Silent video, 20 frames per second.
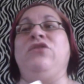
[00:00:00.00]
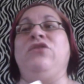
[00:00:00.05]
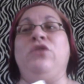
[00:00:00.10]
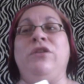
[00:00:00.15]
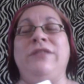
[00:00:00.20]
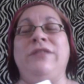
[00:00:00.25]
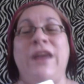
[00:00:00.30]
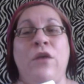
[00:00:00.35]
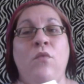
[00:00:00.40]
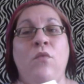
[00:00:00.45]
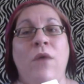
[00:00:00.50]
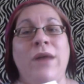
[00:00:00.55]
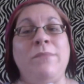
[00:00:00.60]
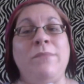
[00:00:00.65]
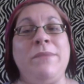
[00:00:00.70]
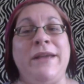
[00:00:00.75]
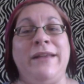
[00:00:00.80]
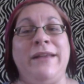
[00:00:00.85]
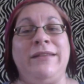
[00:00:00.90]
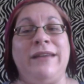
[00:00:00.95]
So you take one
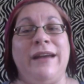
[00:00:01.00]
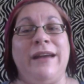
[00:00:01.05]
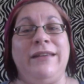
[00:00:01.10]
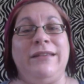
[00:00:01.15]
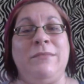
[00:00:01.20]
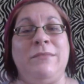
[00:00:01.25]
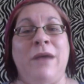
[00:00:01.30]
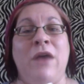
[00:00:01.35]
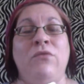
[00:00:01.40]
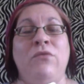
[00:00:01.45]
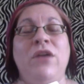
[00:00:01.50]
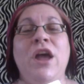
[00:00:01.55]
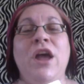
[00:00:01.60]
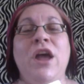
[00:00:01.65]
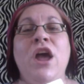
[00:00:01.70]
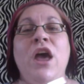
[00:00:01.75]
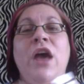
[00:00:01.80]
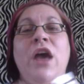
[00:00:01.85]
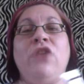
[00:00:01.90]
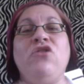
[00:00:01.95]
pea size amount
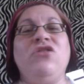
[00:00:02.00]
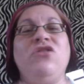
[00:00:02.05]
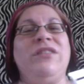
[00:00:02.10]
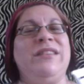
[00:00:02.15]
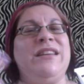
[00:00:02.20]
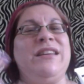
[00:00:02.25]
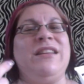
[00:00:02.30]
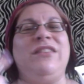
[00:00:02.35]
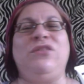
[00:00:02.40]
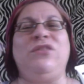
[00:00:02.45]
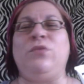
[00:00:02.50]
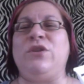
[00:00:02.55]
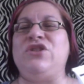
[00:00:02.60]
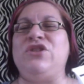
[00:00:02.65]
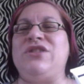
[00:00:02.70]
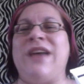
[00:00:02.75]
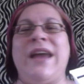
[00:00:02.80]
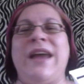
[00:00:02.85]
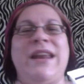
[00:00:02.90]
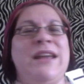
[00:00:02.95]
and you're just going to swish
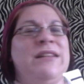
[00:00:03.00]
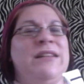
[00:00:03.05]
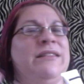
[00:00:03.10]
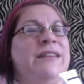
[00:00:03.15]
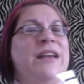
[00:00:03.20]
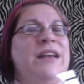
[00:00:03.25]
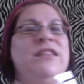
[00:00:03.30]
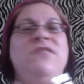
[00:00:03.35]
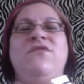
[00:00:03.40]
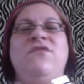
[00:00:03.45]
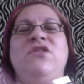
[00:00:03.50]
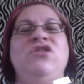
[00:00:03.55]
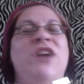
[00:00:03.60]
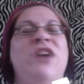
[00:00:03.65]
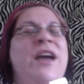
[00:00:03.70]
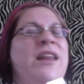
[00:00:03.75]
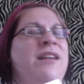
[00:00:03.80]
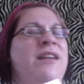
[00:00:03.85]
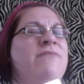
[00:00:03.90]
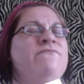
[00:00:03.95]
that inside the
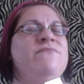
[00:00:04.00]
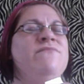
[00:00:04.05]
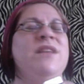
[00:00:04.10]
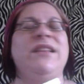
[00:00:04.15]
vagina.